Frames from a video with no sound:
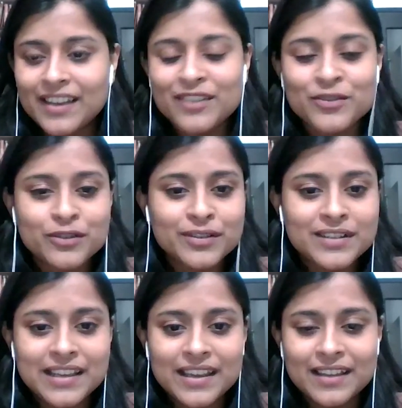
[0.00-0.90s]
I used to
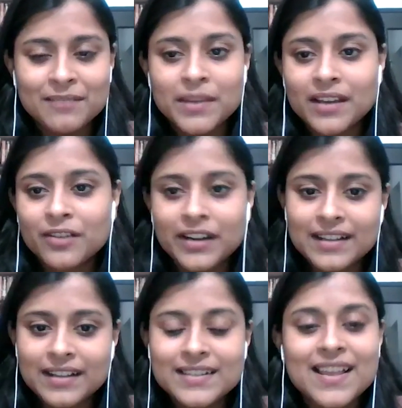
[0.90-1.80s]
stay in big
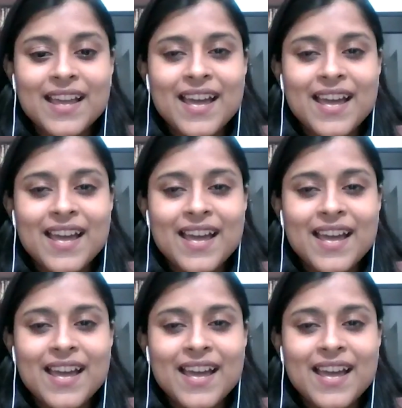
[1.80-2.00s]
hotels.